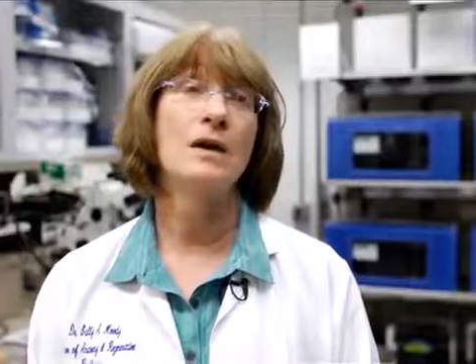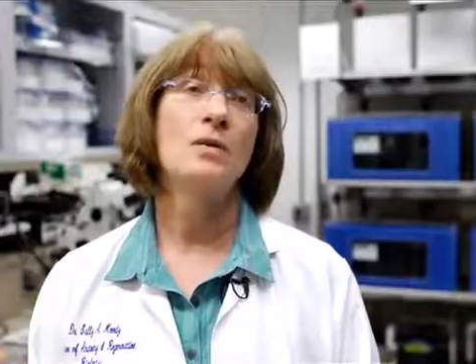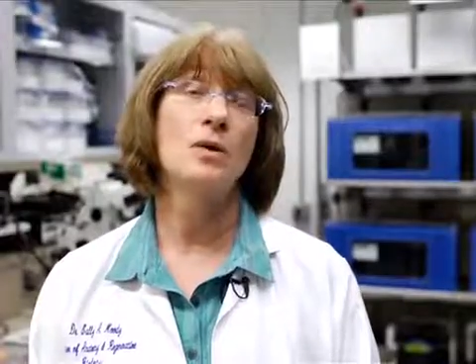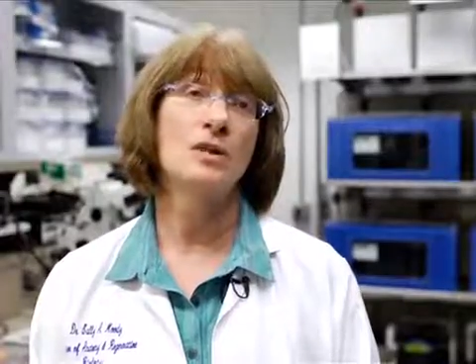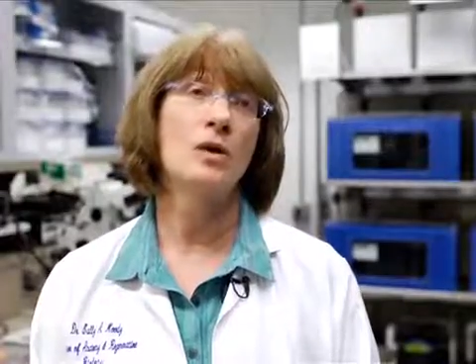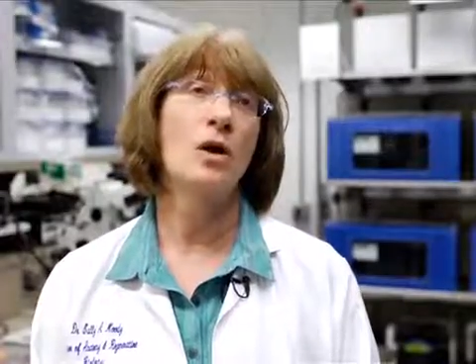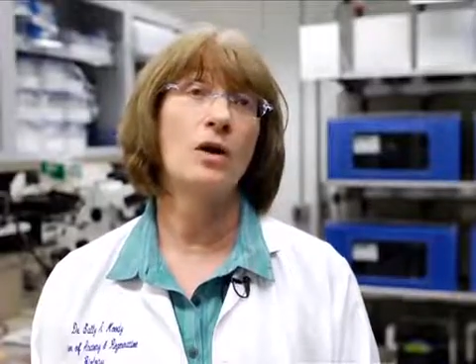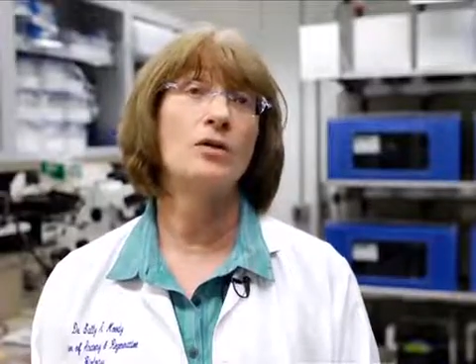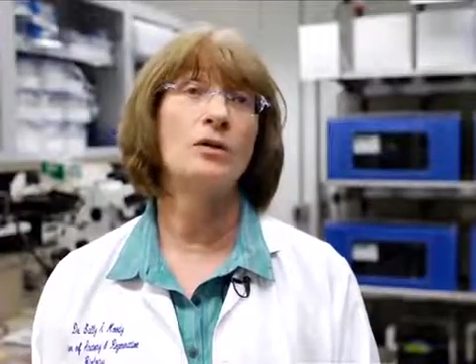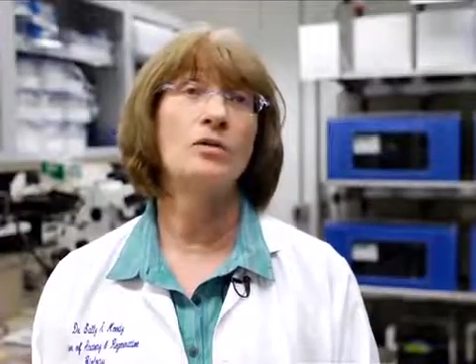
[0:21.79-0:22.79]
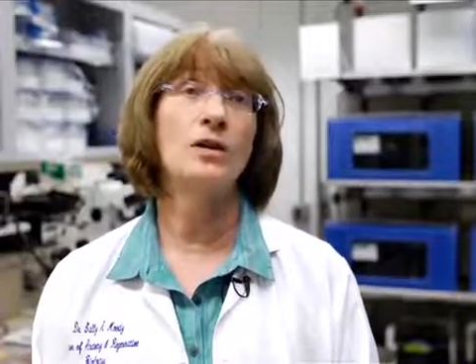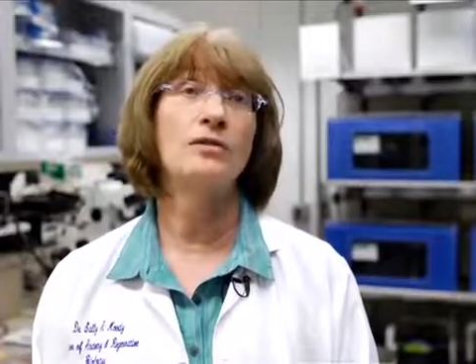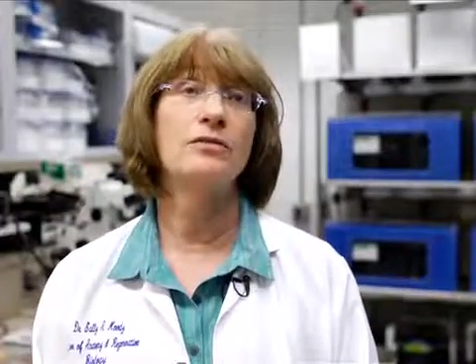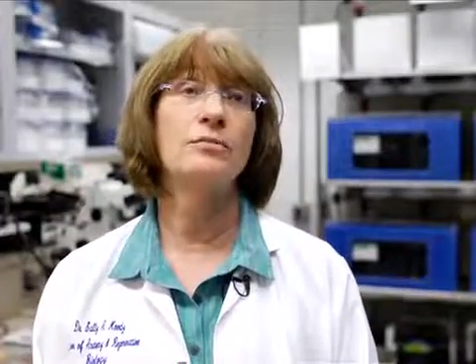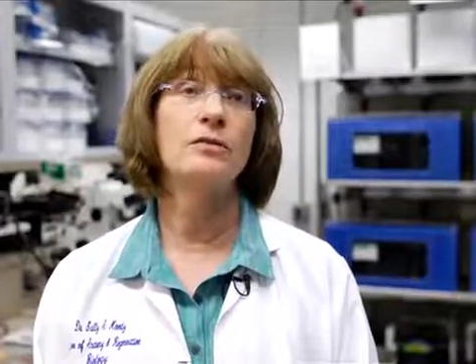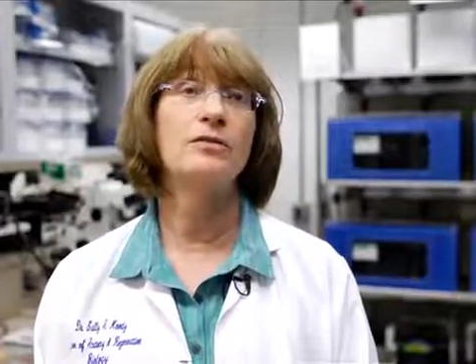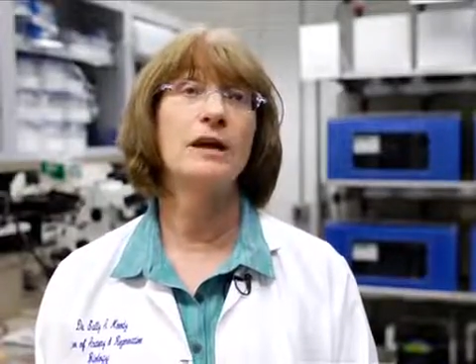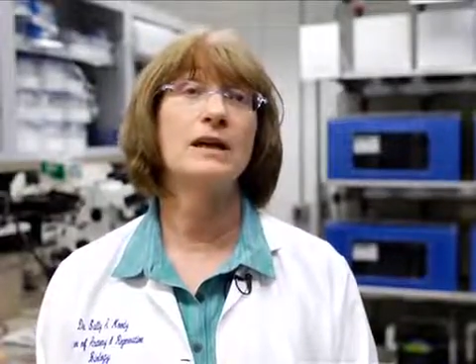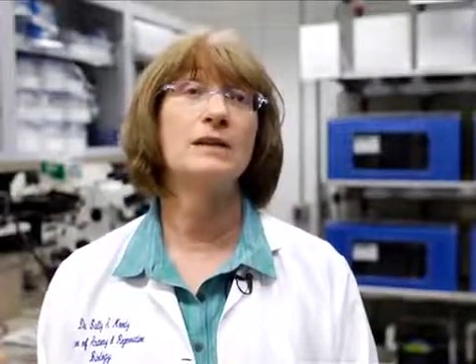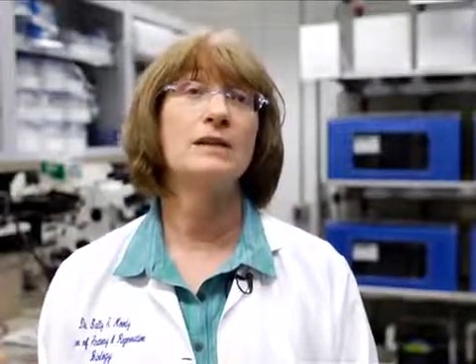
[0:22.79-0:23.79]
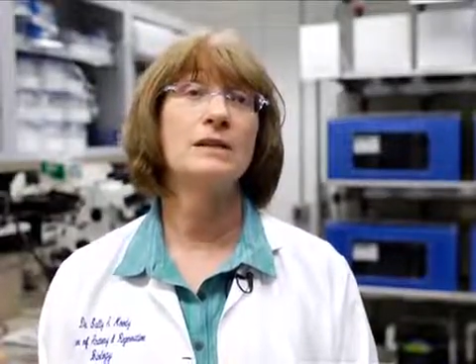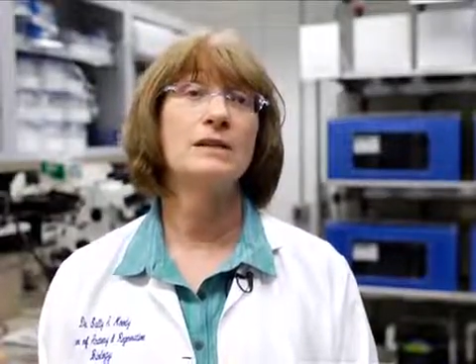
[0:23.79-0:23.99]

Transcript: what the authors have provided.